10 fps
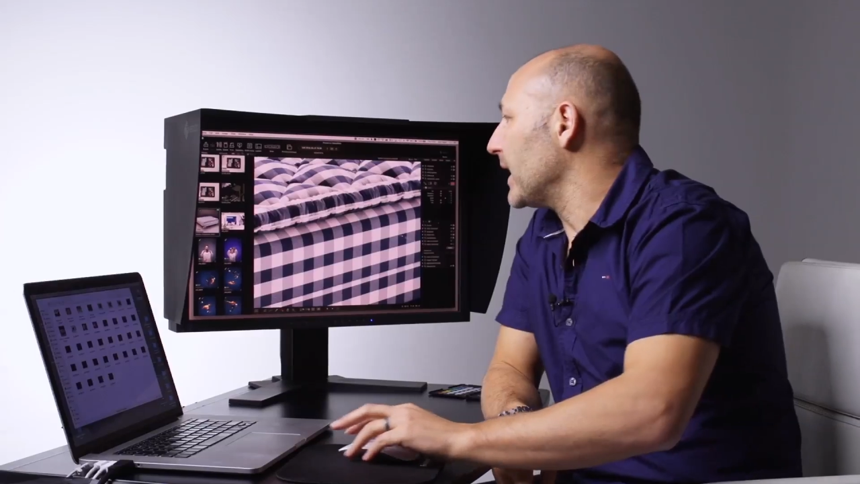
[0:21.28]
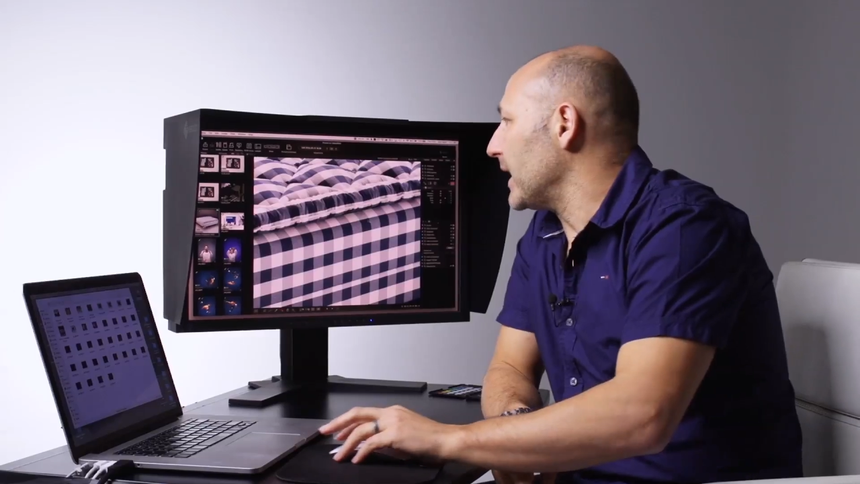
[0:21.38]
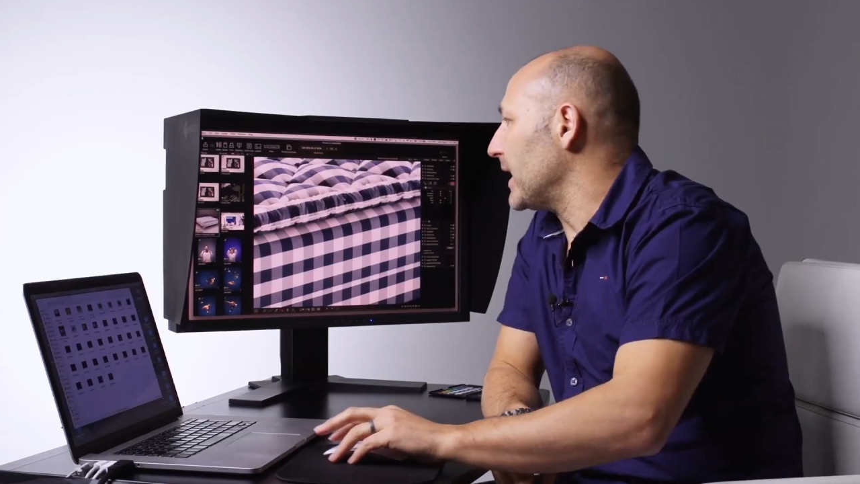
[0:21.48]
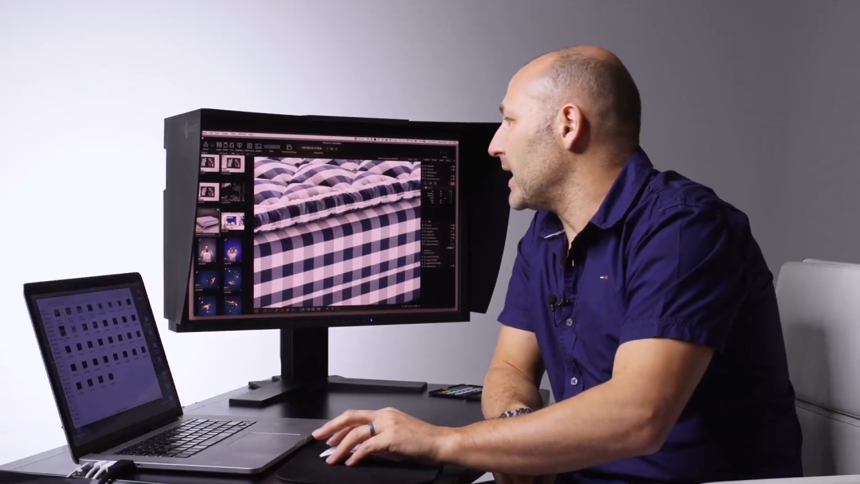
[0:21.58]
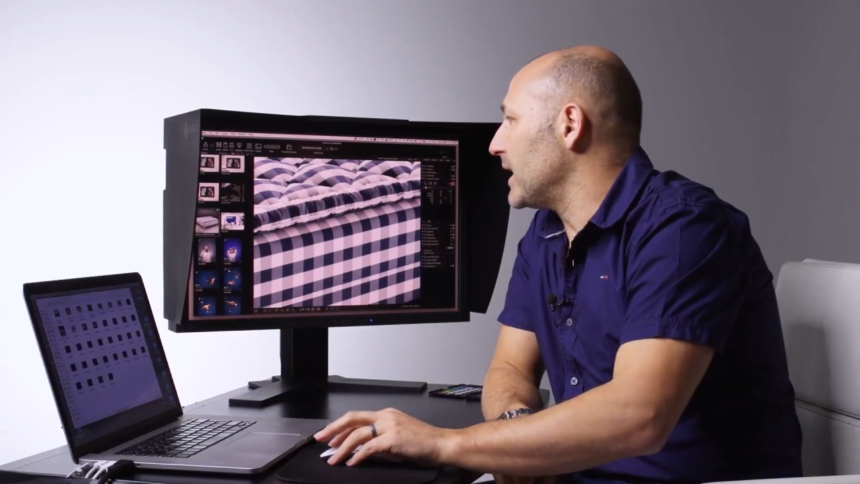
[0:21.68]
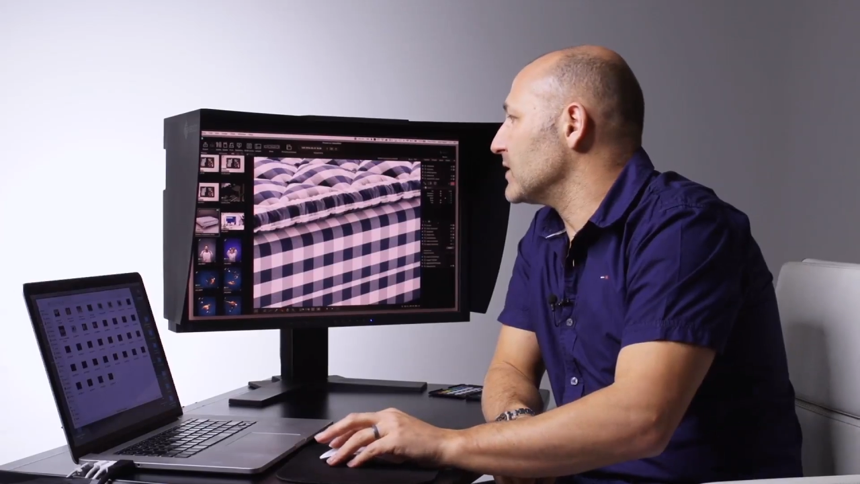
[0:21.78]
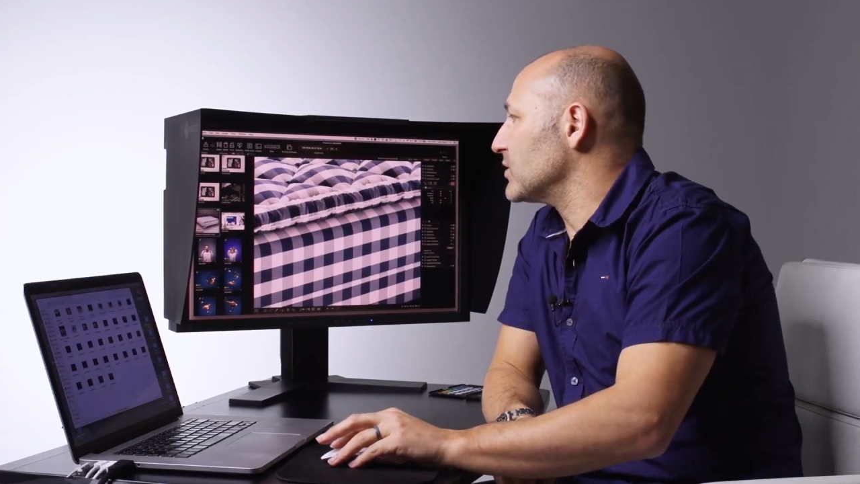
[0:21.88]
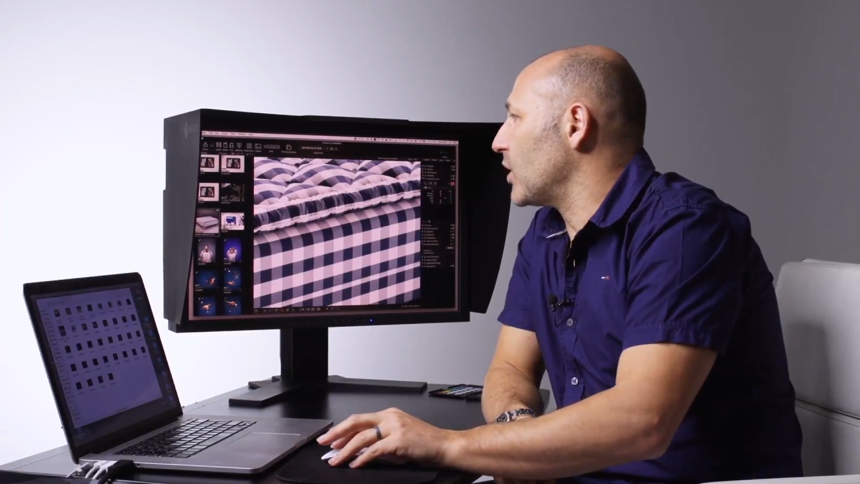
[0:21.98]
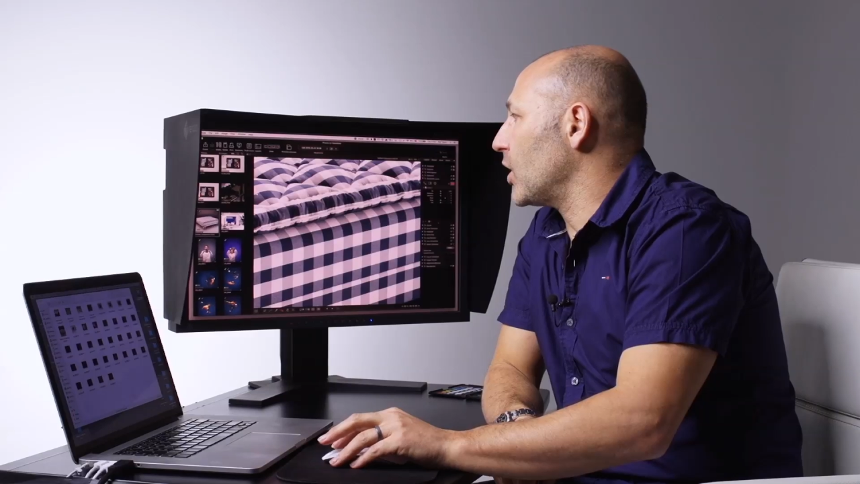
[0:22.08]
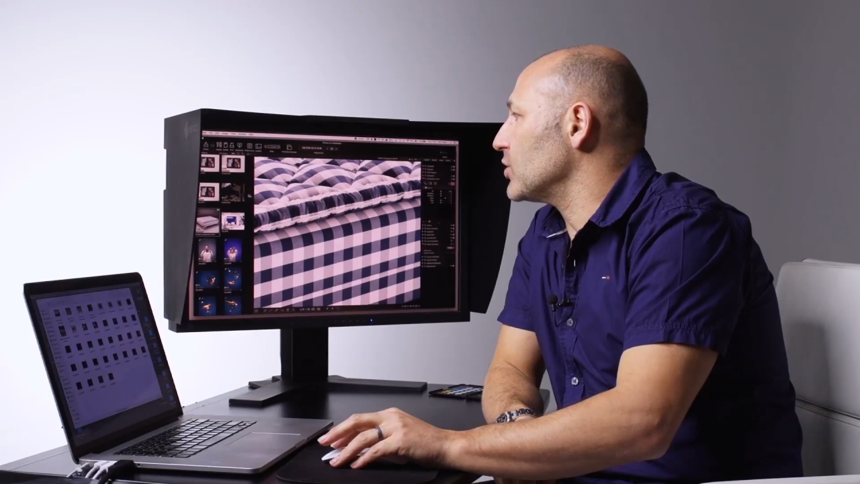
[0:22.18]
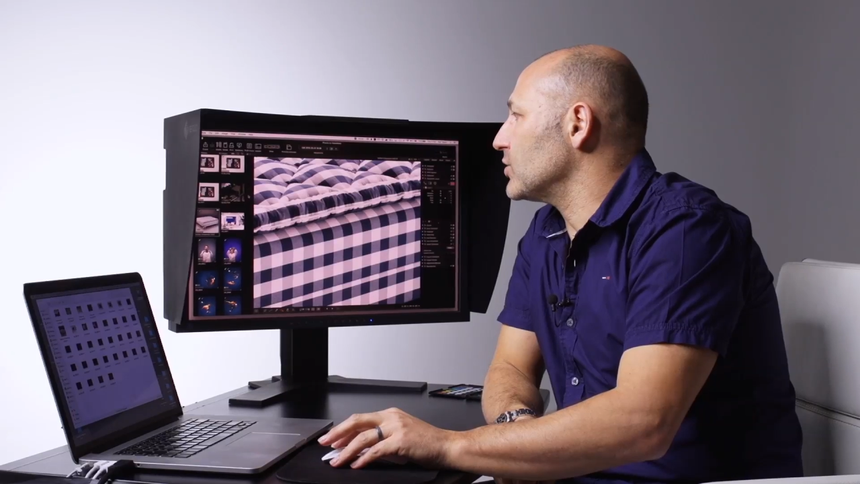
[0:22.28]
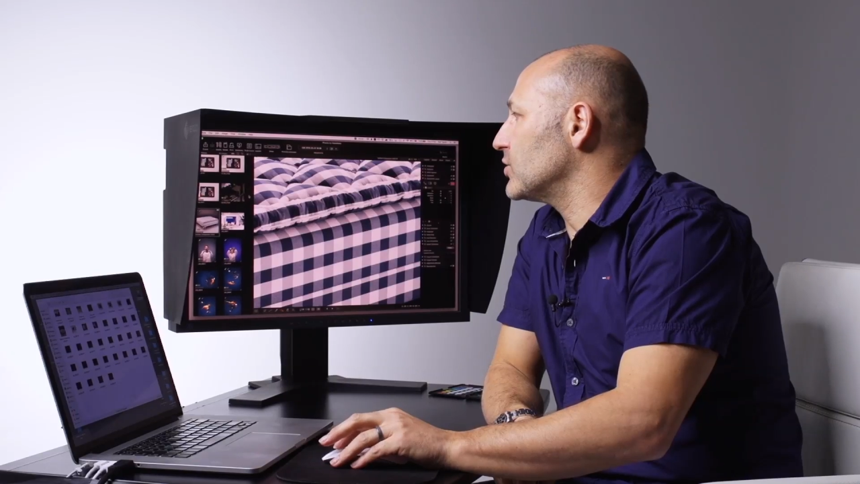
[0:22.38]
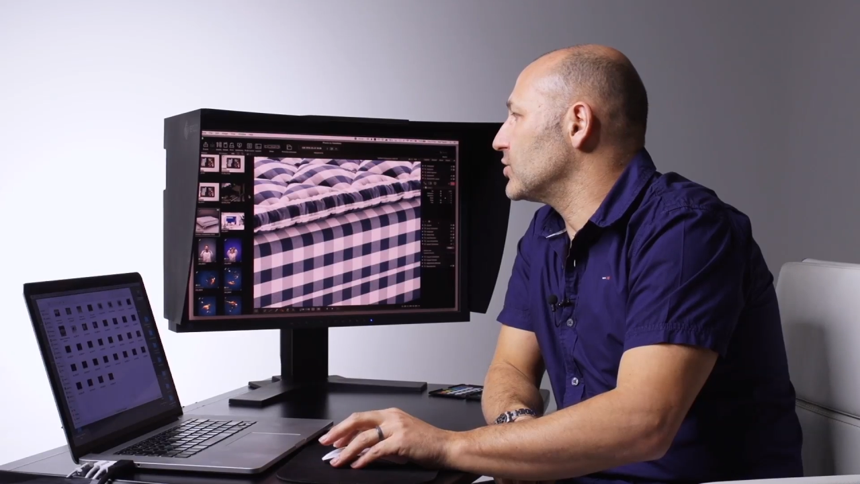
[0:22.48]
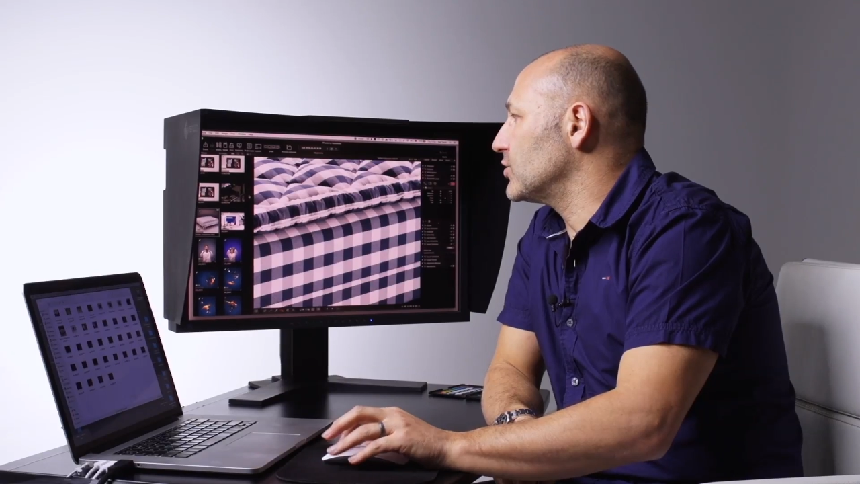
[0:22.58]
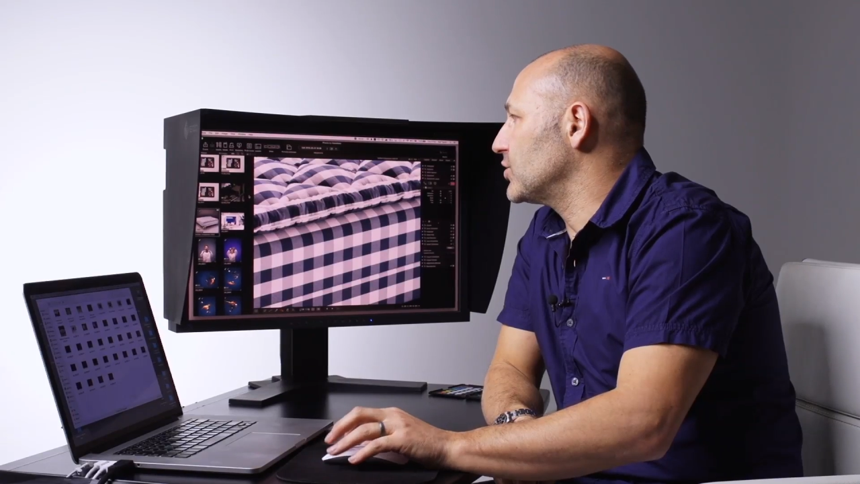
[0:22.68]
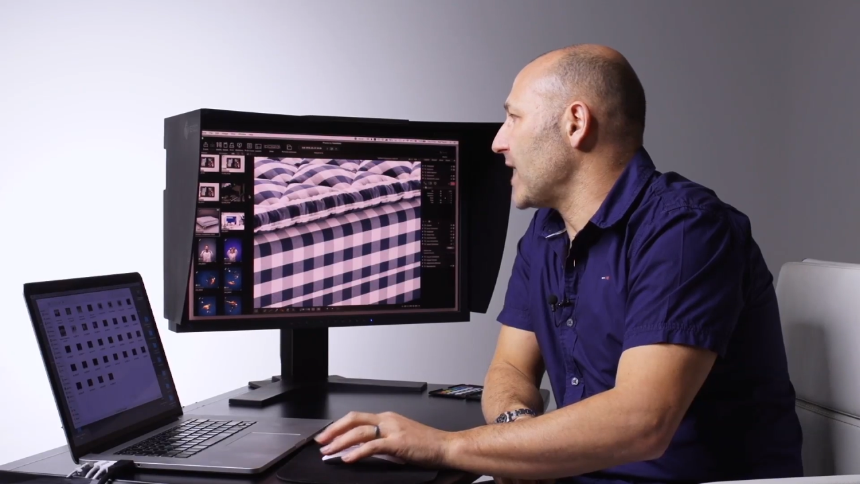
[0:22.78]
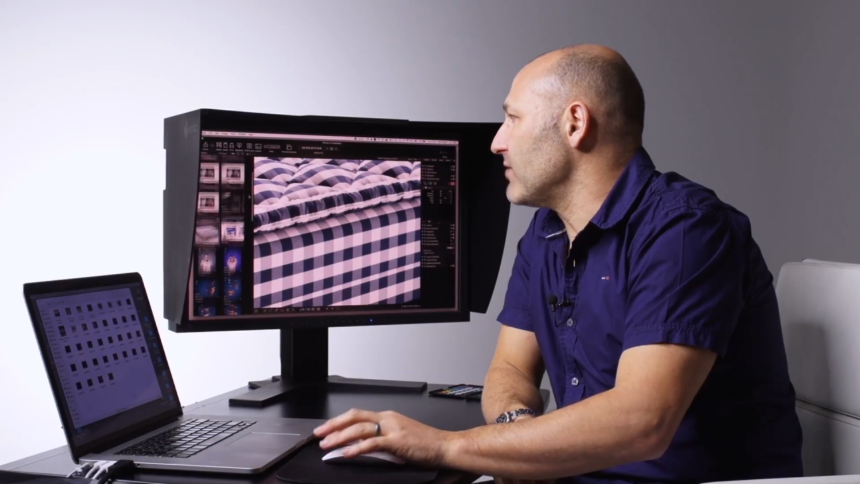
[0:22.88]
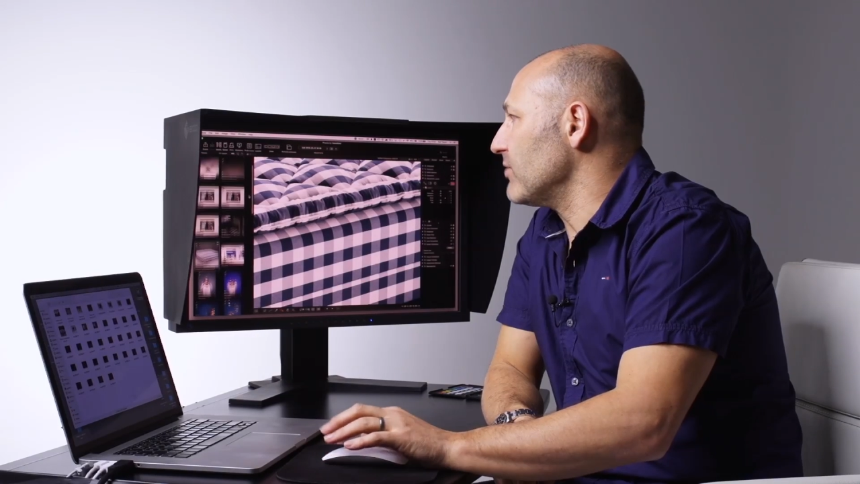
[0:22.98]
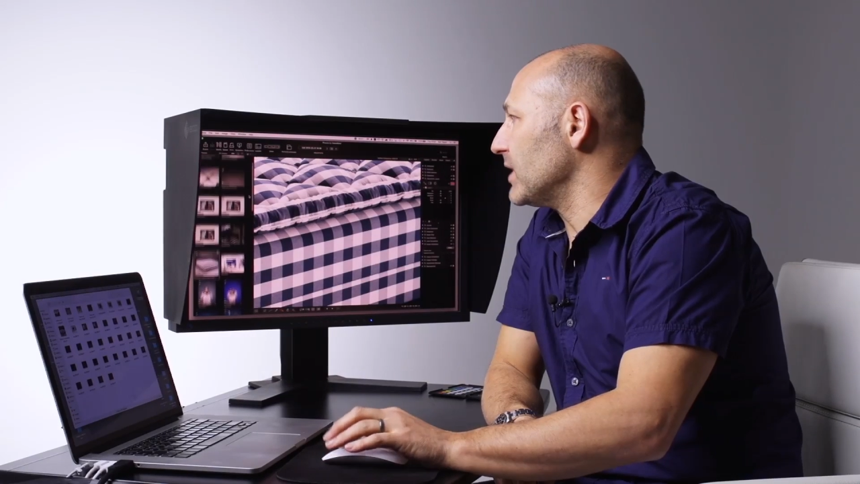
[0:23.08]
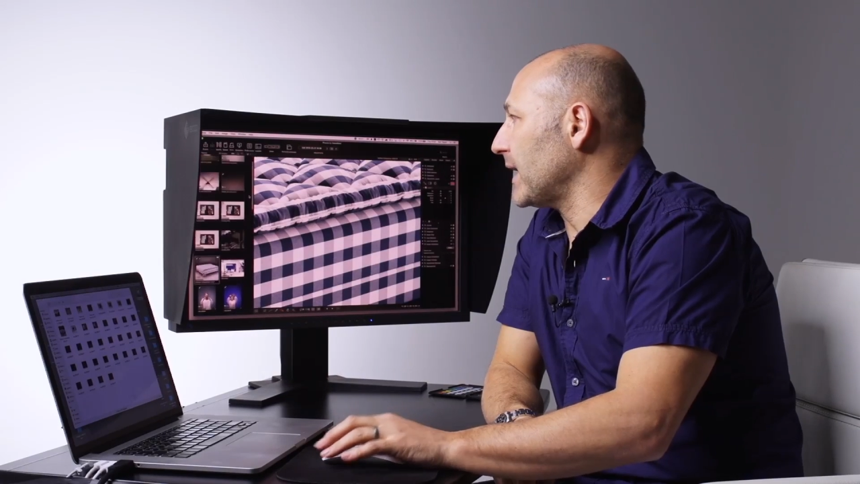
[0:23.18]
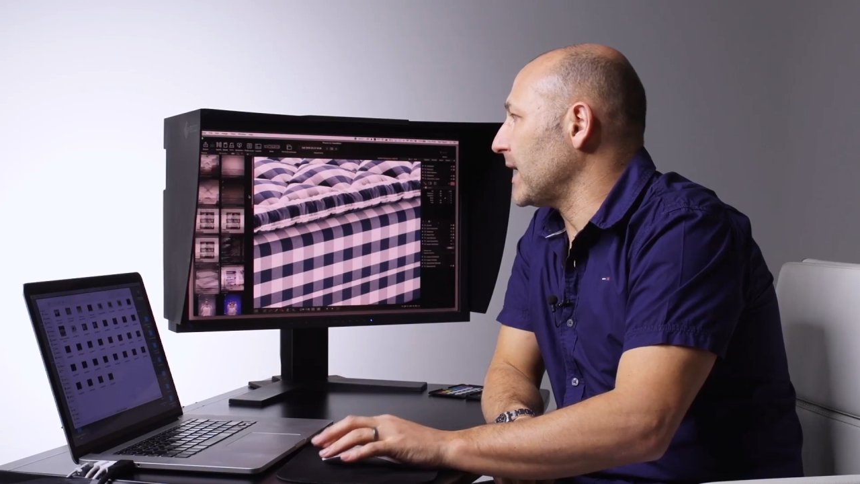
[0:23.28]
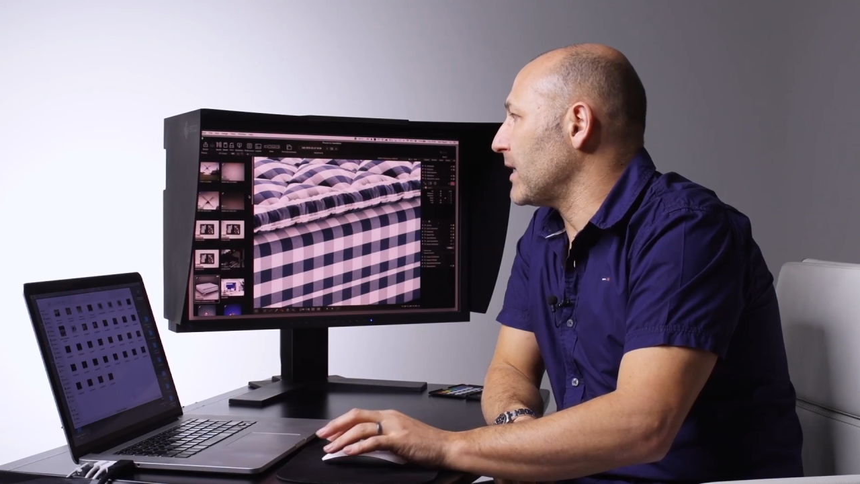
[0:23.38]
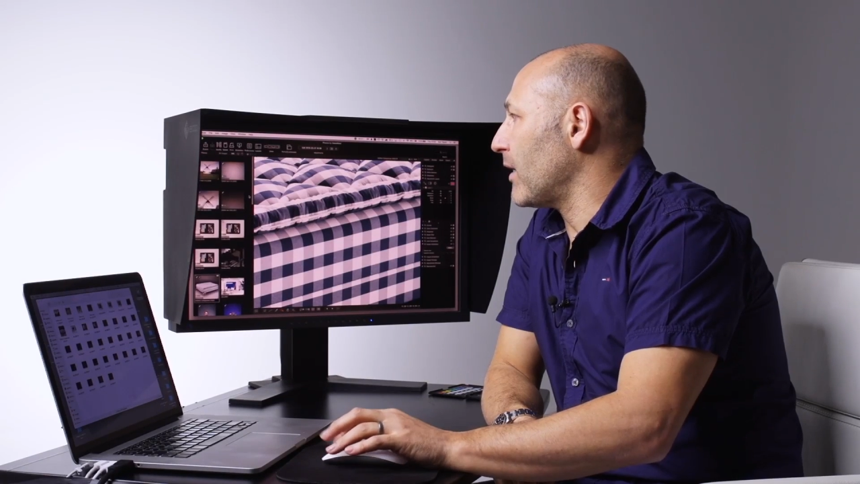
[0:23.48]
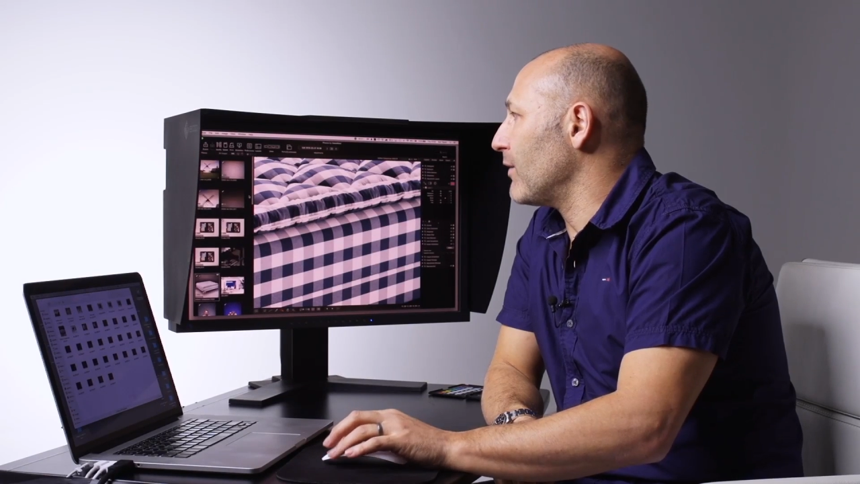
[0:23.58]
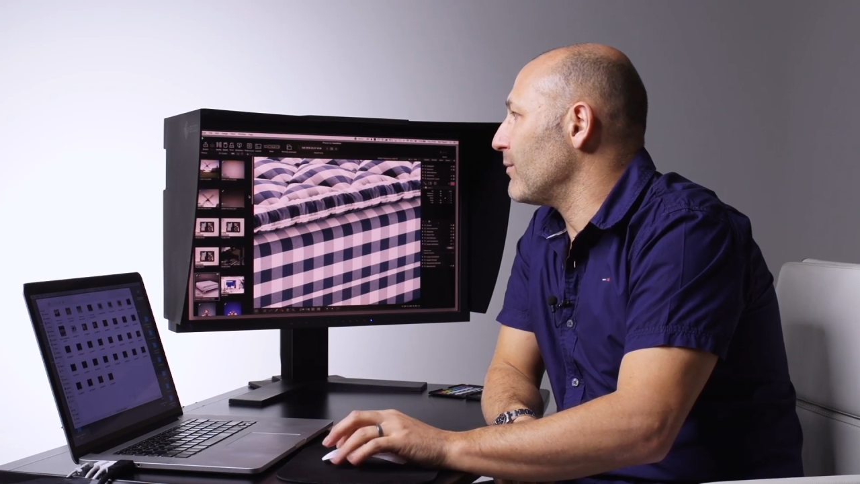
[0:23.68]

is generally